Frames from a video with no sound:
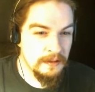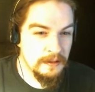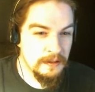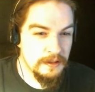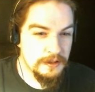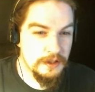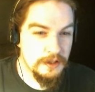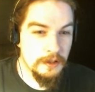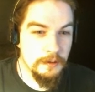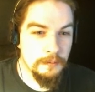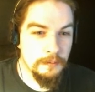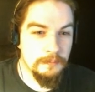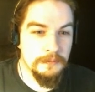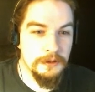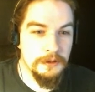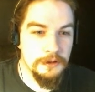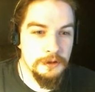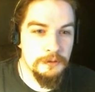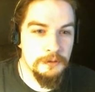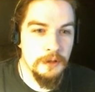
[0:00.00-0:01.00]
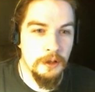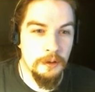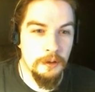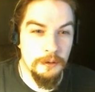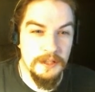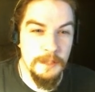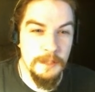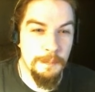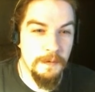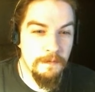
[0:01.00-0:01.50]
So, Yulo,
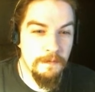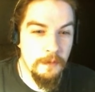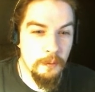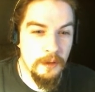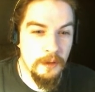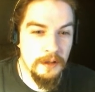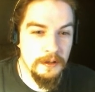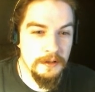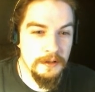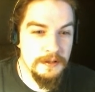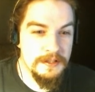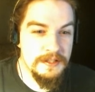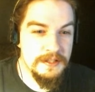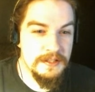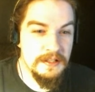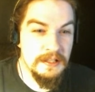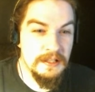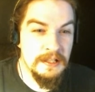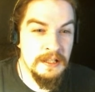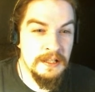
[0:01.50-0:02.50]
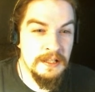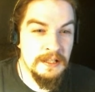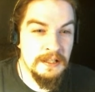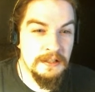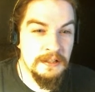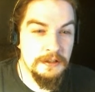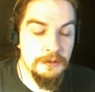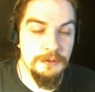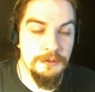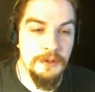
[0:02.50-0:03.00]
Keeper of the Waters.
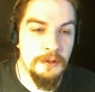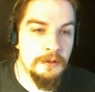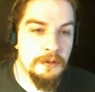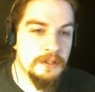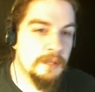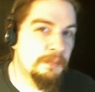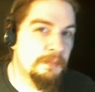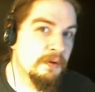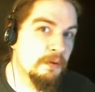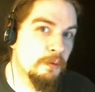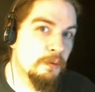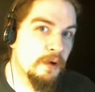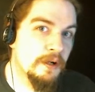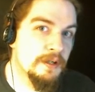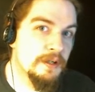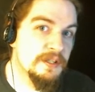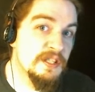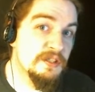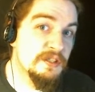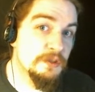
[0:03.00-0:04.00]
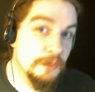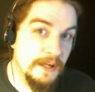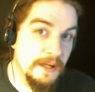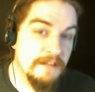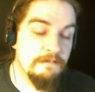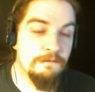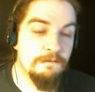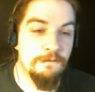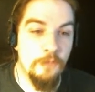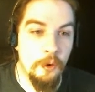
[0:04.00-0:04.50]
Yulo, Keeper of the Waters is
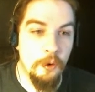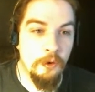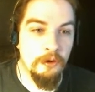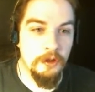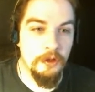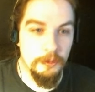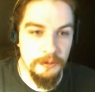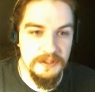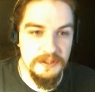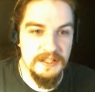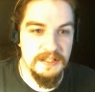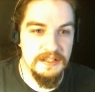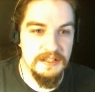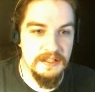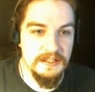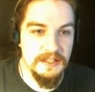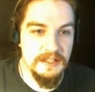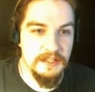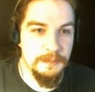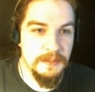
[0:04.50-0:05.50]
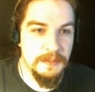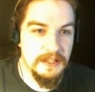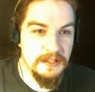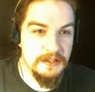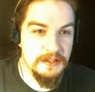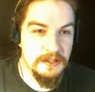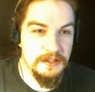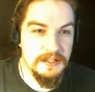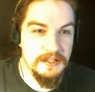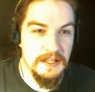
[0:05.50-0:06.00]
great for your resistances because
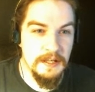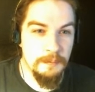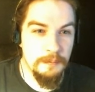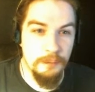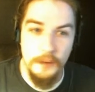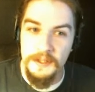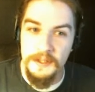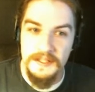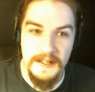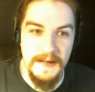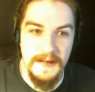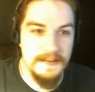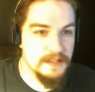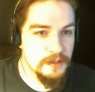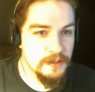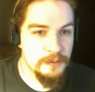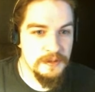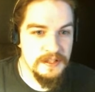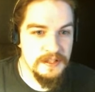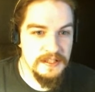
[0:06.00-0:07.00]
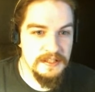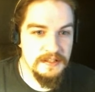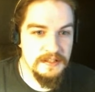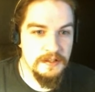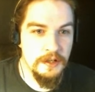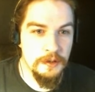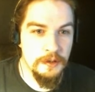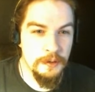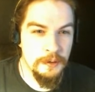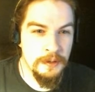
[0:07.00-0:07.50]
there's a Poison Acid resist
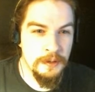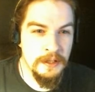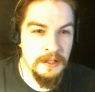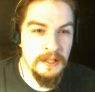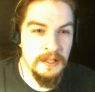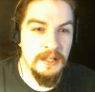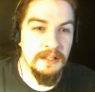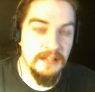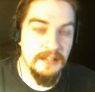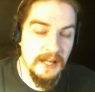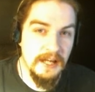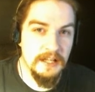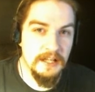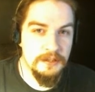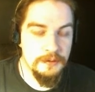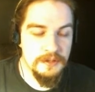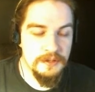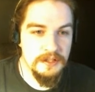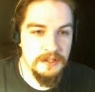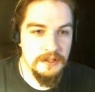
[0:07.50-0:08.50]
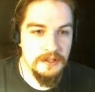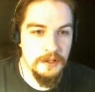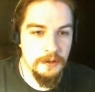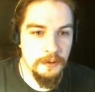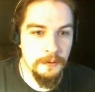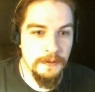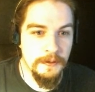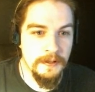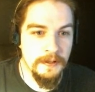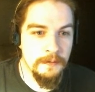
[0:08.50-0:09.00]
node, Chaos resist
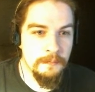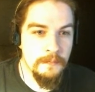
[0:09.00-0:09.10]
node,